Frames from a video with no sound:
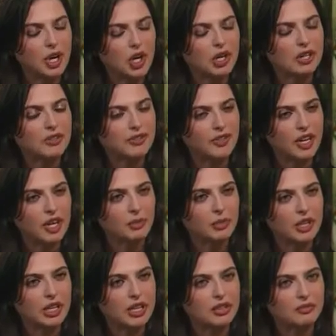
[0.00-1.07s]
American
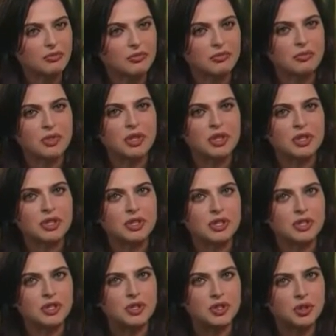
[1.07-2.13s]
family
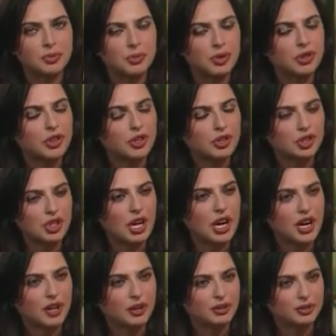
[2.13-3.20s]
to put their
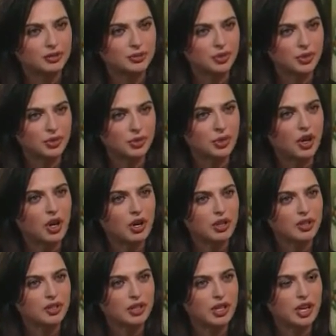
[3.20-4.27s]
child through
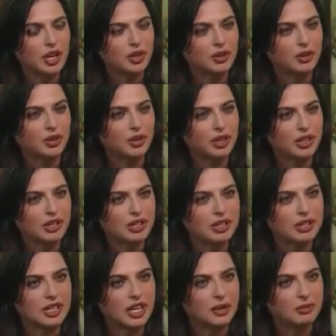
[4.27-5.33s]
college and higher learning at
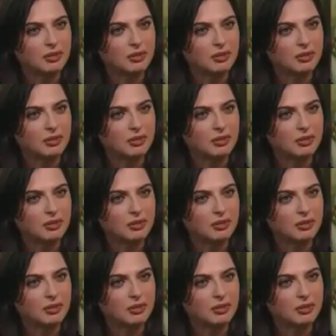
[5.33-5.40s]
this